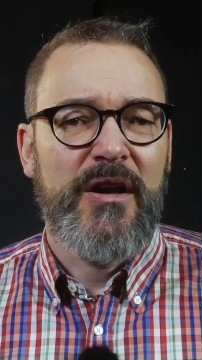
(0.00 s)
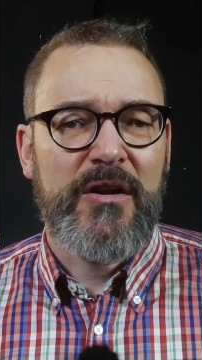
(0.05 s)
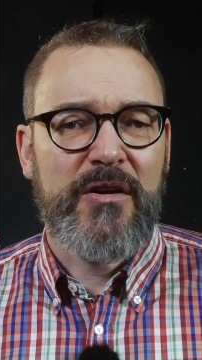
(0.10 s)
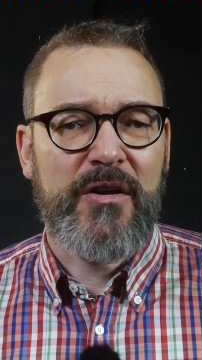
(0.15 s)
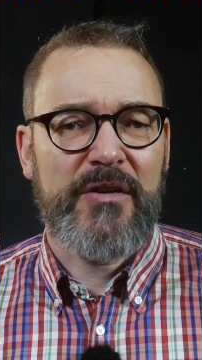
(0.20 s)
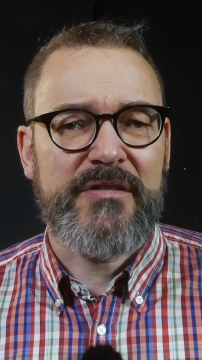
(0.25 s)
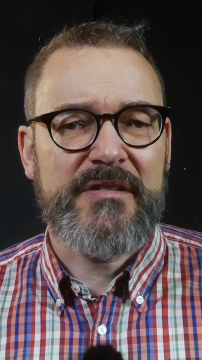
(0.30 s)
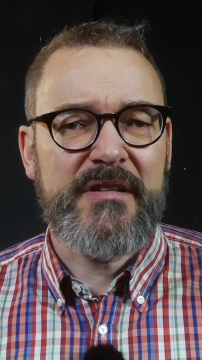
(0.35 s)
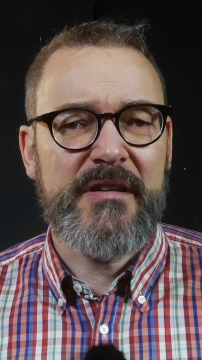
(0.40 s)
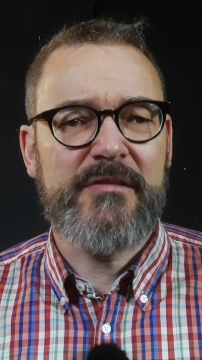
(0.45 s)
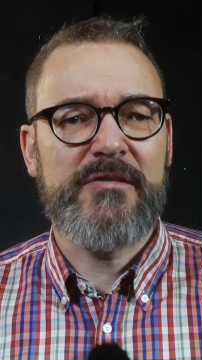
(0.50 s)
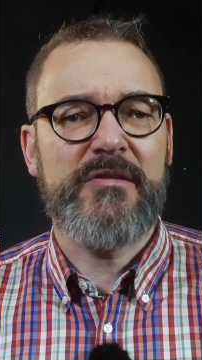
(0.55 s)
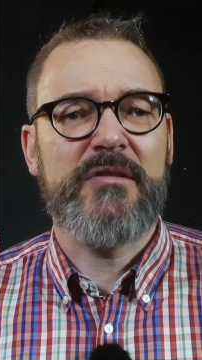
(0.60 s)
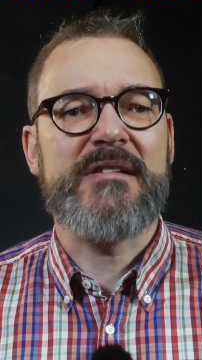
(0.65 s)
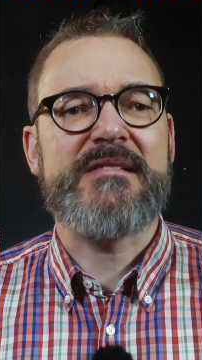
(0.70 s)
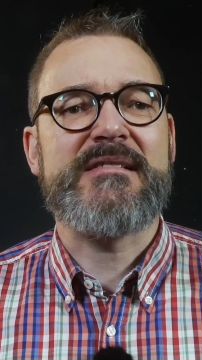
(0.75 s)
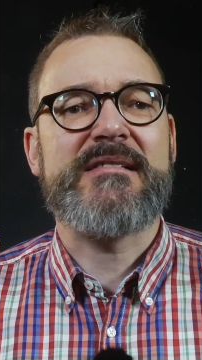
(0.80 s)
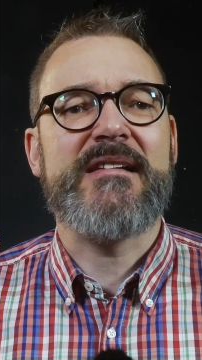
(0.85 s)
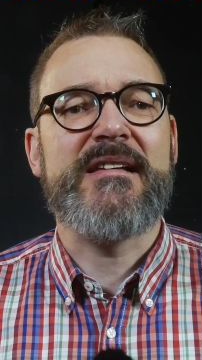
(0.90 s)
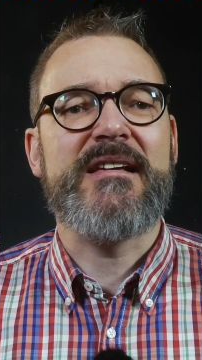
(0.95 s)

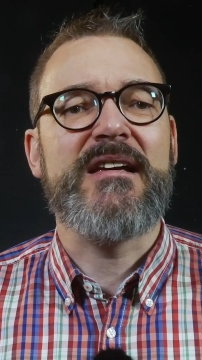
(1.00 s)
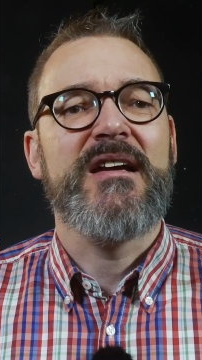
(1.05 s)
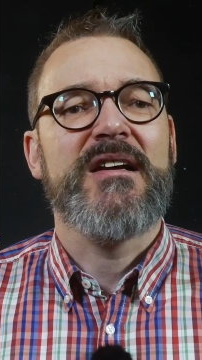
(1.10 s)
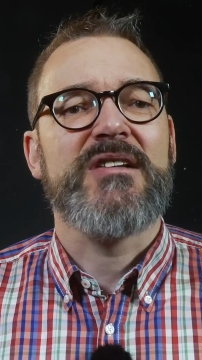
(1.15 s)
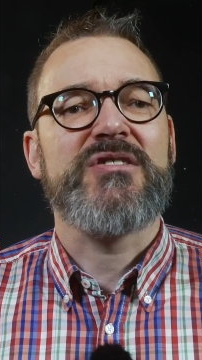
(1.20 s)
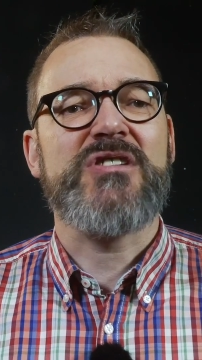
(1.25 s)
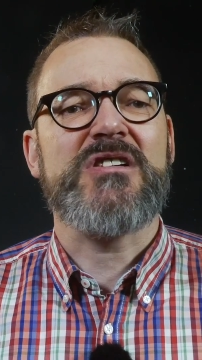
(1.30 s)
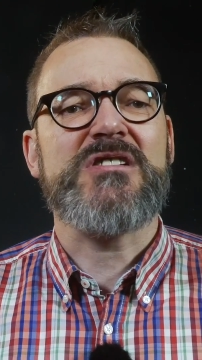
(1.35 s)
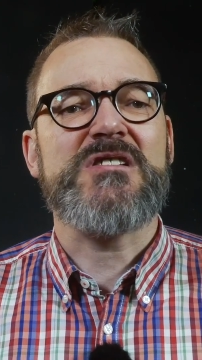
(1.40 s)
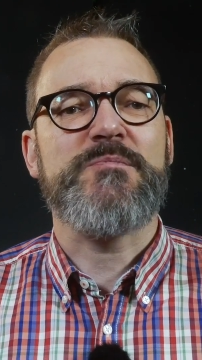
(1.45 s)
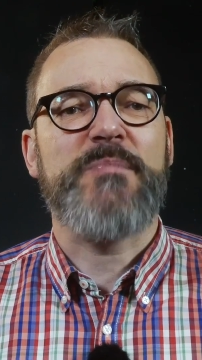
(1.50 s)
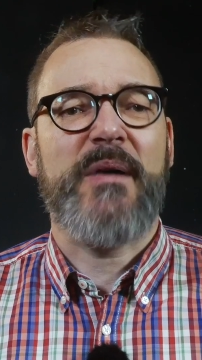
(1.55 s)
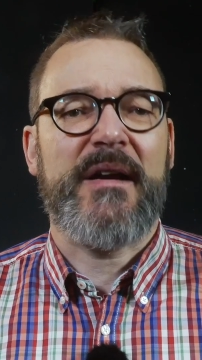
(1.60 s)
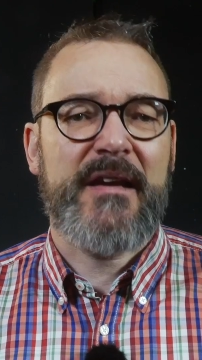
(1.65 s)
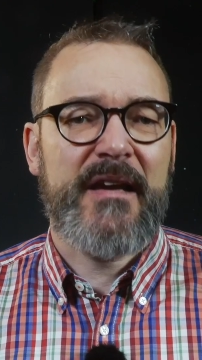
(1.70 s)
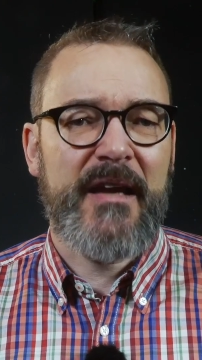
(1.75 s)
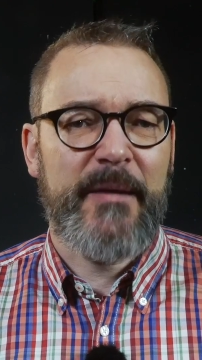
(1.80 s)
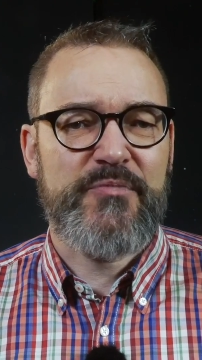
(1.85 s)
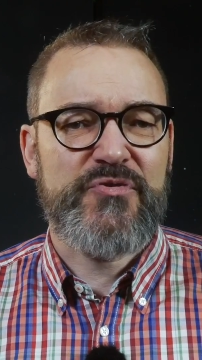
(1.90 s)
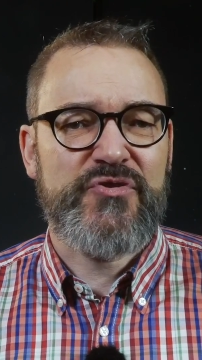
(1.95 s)
continuously just by
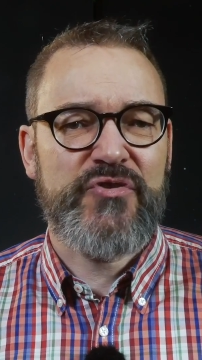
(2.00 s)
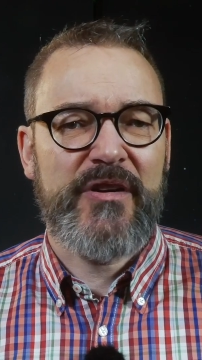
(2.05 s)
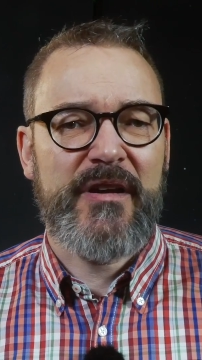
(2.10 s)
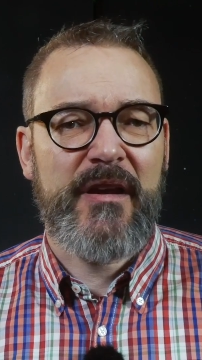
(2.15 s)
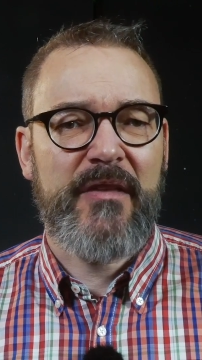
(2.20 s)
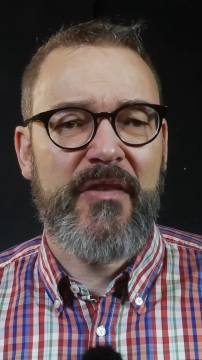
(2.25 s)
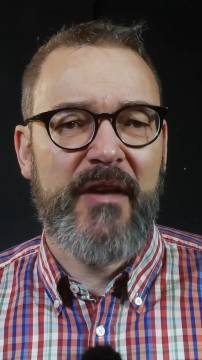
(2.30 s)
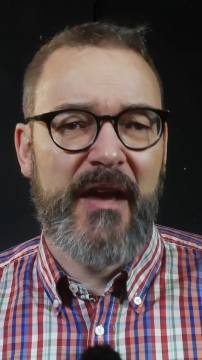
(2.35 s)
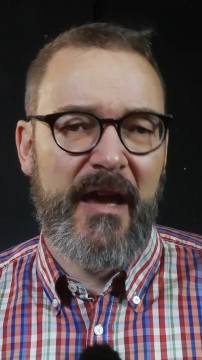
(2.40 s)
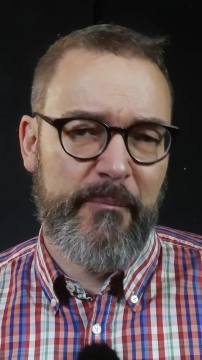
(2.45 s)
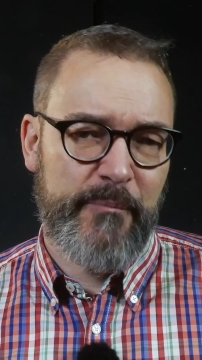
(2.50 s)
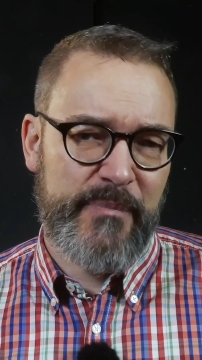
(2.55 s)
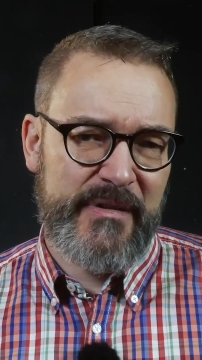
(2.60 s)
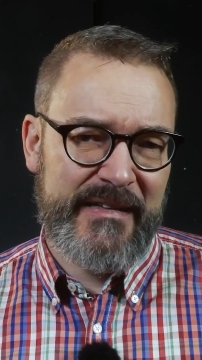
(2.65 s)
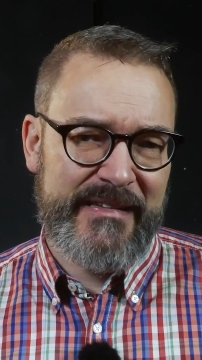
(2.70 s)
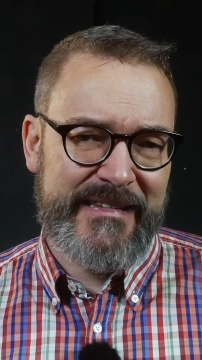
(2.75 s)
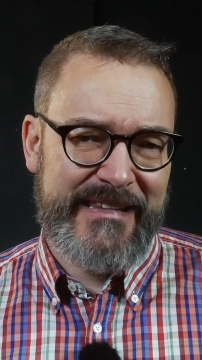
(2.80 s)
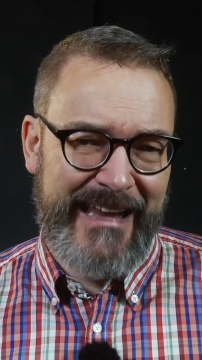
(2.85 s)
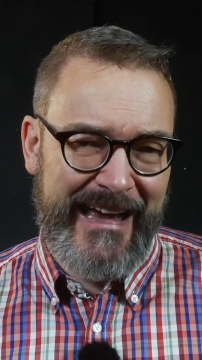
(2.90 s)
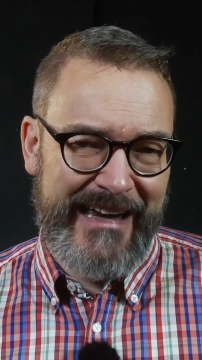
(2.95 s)
capturing the
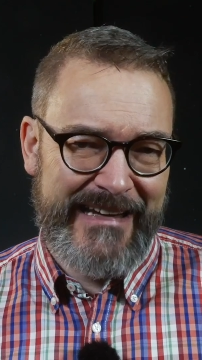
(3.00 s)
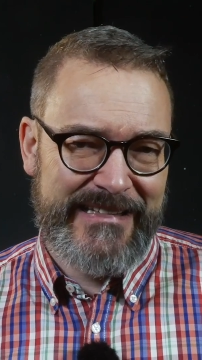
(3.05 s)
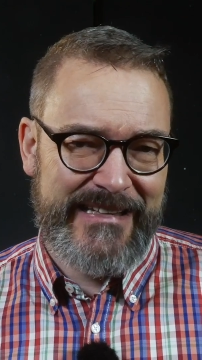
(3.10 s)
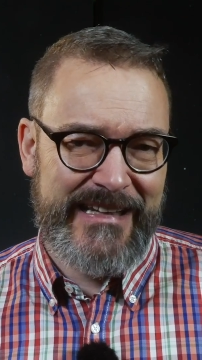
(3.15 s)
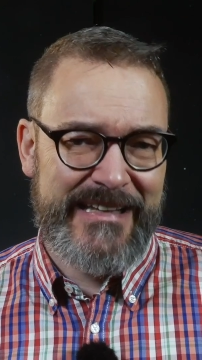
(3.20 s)
ambient light.